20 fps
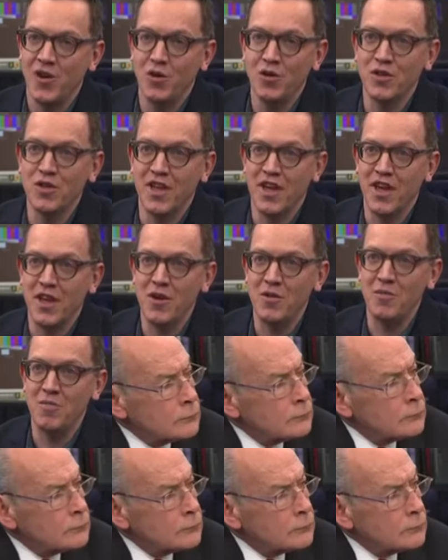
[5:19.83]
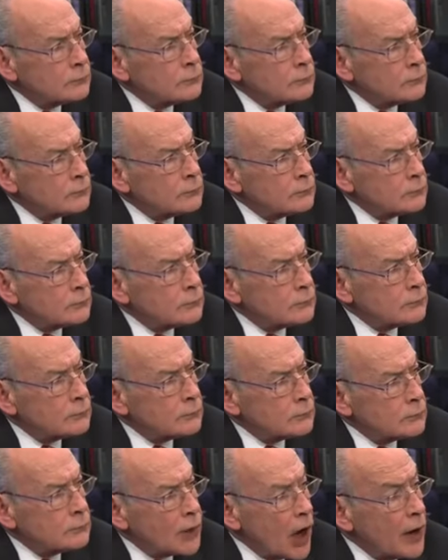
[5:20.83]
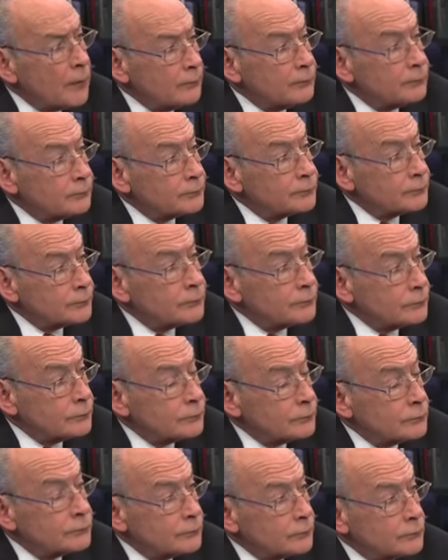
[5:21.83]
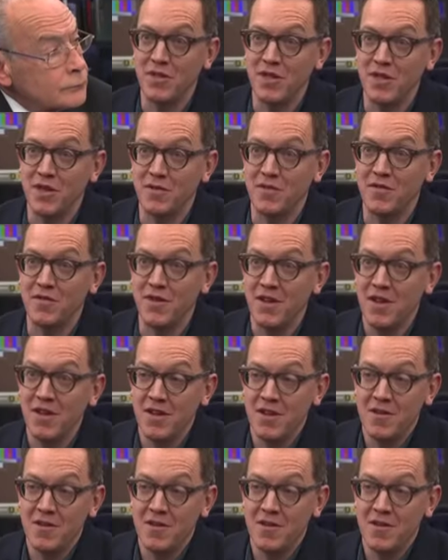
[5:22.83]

And also, I mean, environmentally yeah. for us, it's big in terms of. Well,